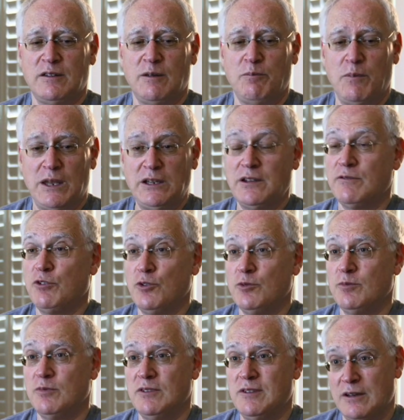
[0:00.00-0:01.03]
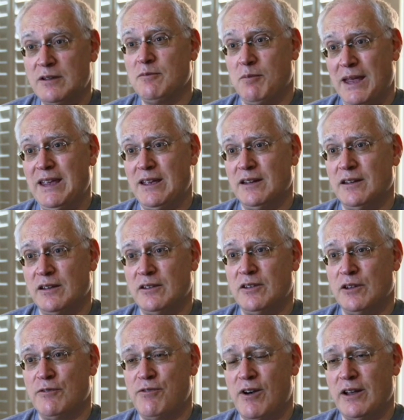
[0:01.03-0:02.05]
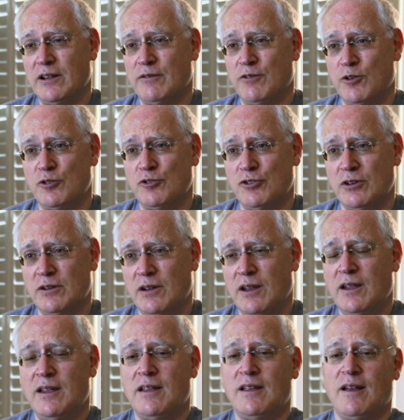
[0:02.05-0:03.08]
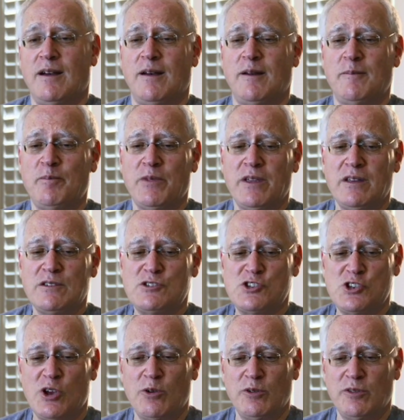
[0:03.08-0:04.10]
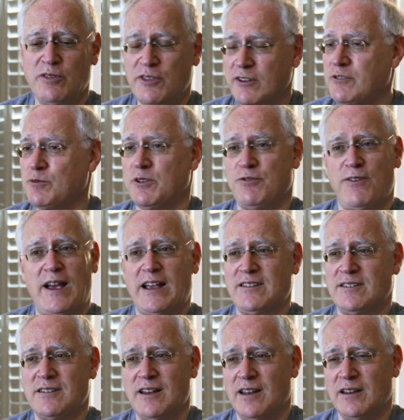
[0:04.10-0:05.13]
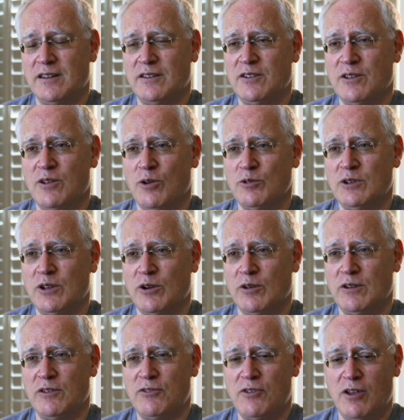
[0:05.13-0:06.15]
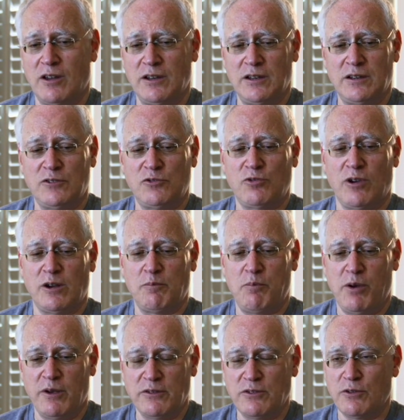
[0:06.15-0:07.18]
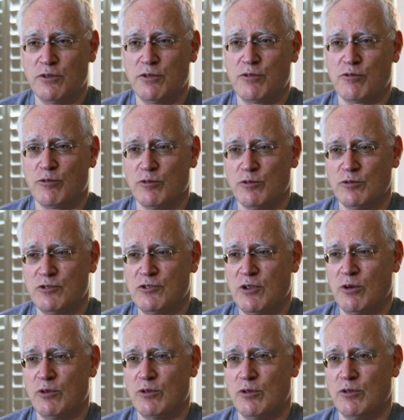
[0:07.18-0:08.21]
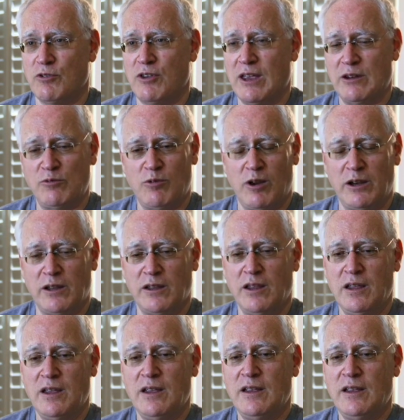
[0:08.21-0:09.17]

many of whom didn't make it into the final version. So this was fascinating to go there and study and try and puzzle through Stoker's handwriting.